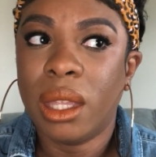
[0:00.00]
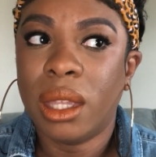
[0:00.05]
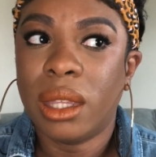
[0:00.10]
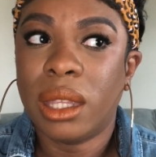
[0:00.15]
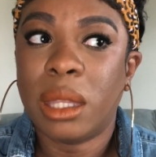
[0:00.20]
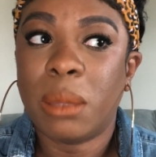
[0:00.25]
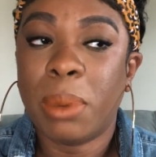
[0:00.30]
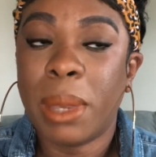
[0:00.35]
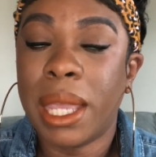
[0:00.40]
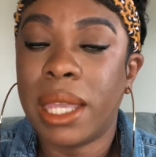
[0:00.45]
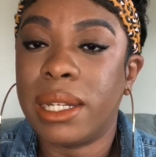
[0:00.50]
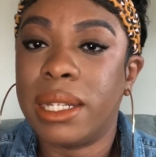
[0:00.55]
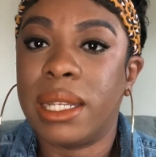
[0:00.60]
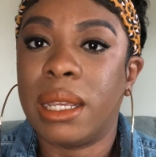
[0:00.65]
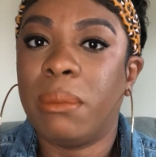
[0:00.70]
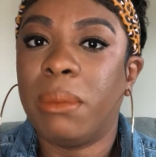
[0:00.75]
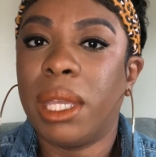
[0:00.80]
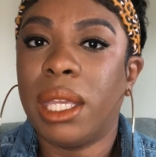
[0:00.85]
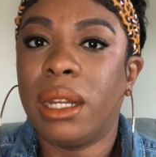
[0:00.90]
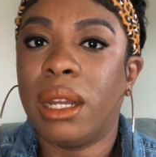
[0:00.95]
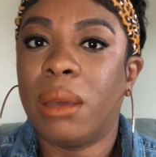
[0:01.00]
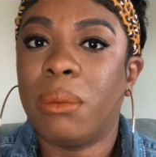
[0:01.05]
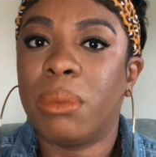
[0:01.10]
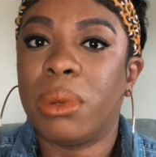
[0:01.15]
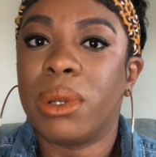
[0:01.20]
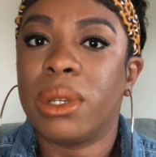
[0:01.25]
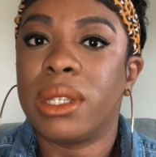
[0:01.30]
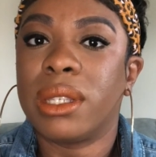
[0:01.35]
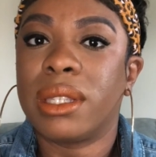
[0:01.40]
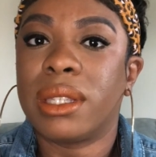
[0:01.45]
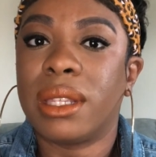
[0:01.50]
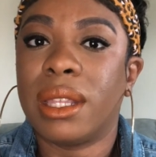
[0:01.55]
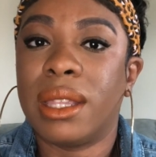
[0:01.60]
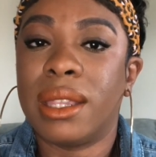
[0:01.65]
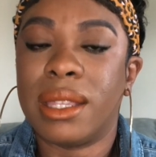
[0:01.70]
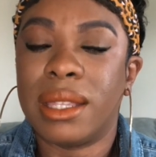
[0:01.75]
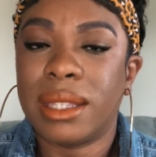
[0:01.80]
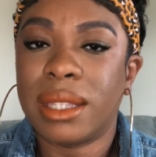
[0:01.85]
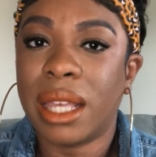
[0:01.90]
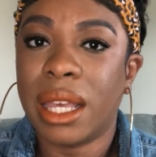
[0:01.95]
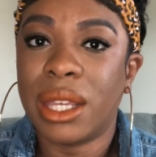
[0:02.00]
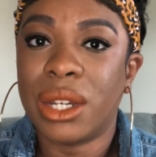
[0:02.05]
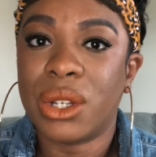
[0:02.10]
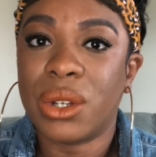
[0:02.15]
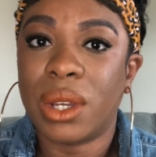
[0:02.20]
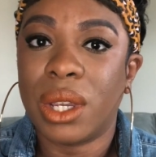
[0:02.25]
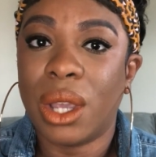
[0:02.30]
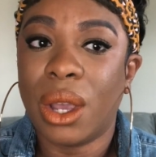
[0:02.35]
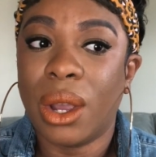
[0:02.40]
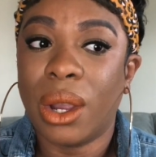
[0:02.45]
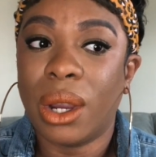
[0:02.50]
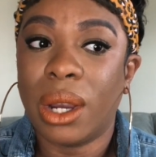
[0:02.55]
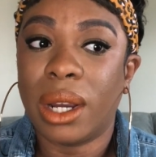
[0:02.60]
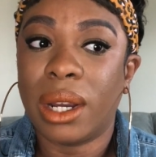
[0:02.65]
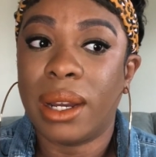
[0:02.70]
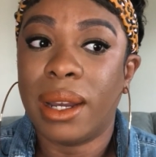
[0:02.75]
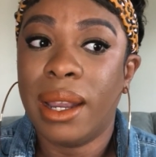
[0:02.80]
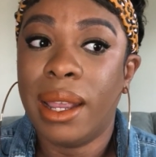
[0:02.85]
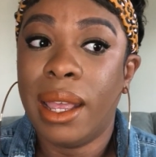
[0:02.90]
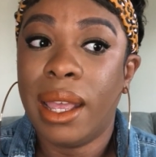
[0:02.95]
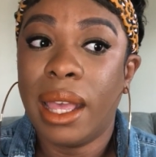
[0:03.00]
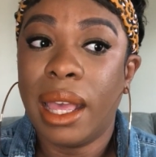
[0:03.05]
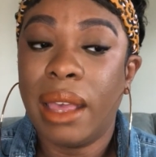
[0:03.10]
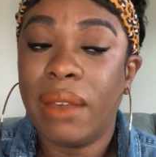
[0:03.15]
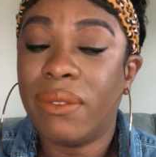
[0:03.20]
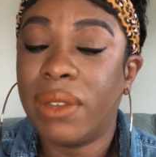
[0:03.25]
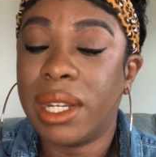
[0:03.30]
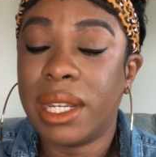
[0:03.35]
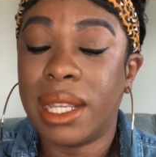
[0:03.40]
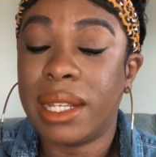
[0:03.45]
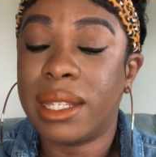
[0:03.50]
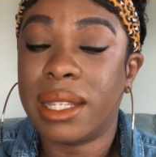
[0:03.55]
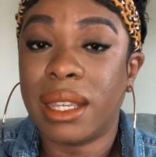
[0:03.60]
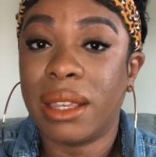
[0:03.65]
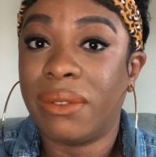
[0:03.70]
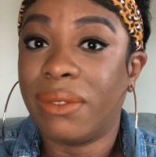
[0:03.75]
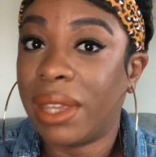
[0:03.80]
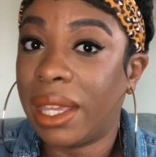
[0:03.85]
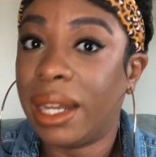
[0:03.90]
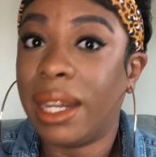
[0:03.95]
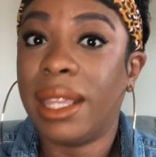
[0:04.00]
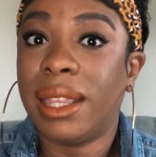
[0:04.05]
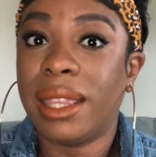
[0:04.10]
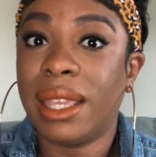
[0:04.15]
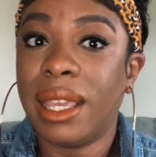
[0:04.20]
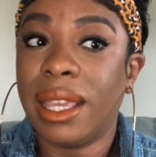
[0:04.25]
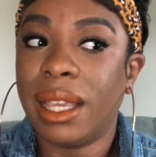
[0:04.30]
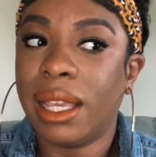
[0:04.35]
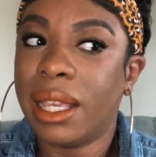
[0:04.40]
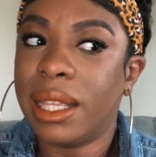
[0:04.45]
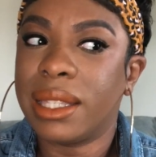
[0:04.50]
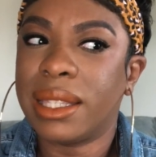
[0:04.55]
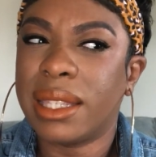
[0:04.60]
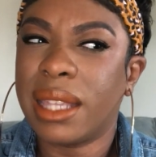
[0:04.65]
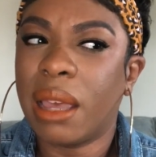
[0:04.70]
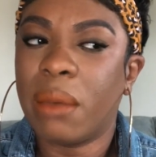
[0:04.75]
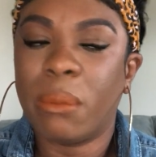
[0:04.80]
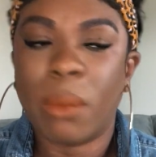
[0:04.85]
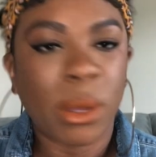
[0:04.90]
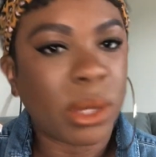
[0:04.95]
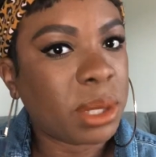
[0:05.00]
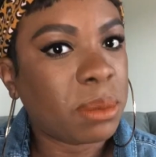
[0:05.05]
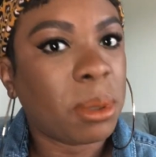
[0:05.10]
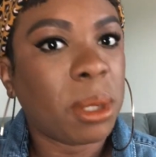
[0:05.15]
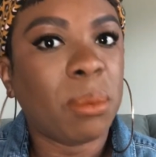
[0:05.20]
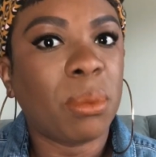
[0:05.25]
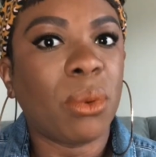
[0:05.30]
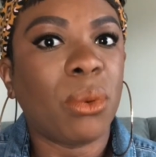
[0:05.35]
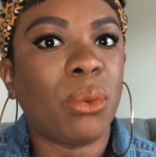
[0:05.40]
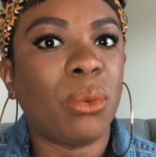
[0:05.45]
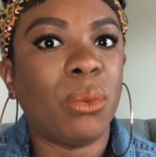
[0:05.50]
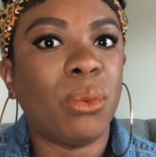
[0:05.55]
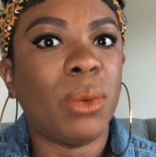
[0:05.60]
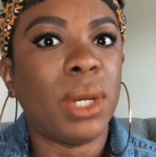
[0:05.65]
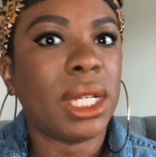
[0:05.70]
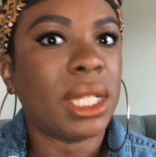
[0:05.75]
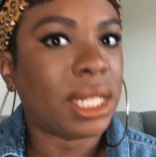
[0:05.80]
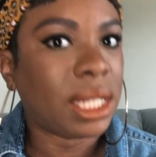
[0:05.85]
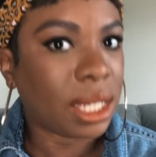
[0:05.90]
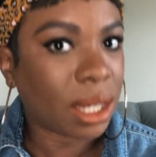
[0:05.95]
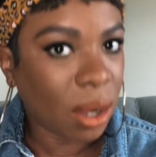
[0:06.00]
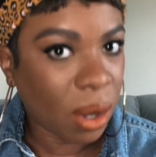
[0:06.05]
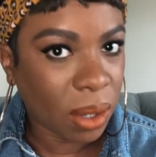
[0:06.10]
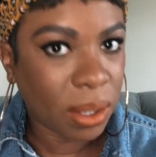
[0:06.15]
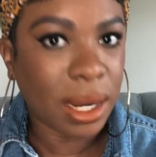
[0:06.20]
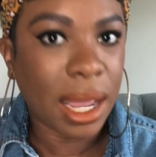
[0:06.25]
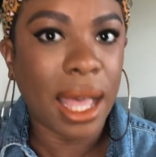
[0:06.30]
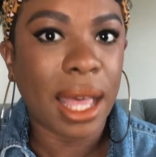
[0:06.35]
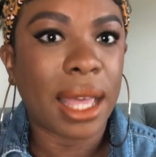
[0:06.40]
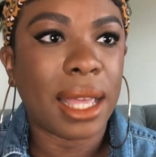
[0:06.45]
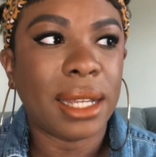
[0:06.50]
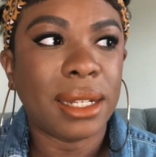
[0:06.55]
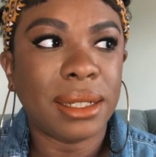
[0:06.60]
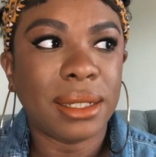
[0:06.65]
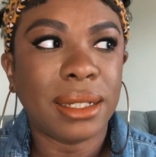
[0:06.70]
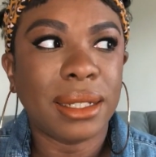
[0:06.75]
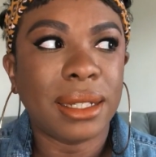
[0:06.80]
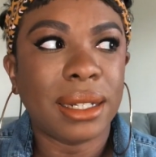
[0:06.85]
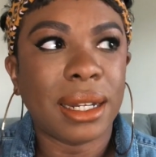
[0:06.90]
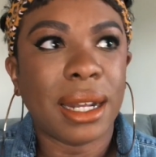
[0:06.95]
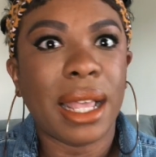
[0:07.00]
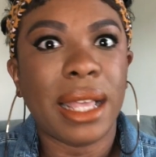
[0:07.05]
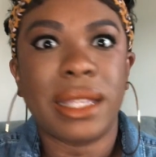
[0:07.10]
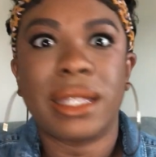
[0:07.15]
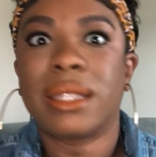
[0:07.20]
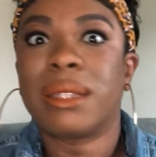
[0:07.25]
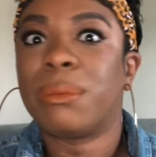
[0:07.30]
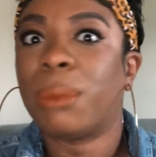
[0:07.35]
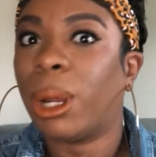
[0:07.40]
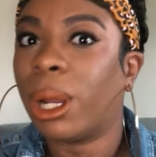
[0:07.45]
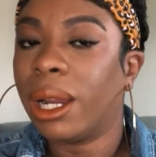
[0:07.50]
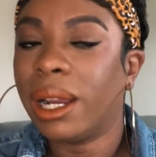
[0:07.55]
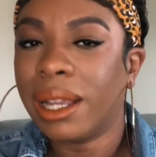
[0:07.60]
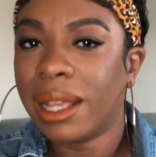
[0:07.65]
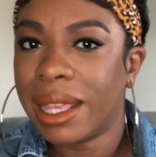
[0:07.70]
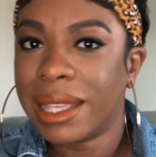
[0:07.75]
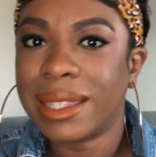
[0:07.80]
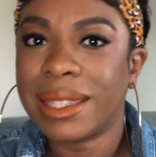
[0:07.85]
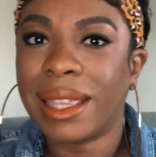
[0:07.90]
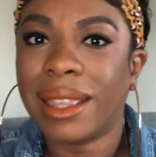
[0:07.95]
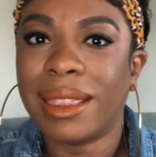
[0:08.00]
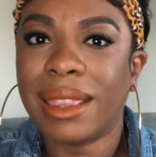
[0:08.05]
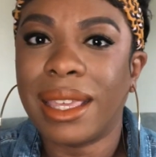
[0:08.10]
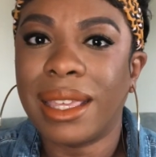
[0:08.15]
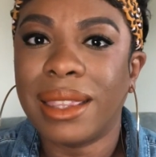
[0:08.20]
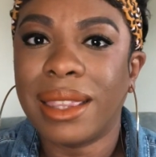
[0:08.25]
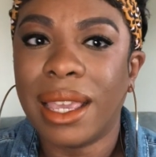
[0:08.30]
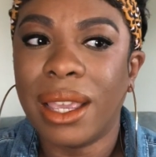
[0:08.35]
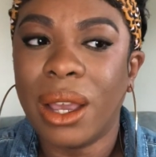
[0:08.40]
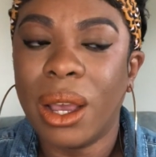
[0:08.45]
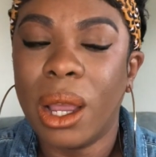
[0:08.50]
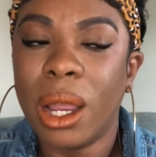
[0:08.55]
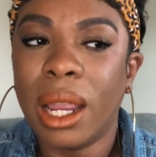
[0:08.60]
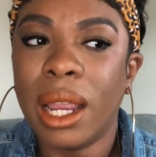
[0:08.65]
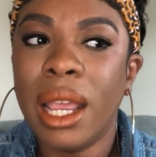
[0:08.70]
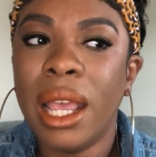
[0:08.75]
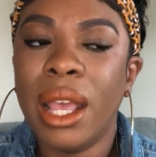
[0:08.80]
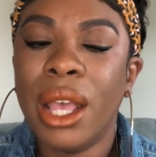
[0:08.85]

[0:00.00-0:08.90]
the pandemic numbers in this country are evident of anything, it's that most people really are not as smart as they think they are.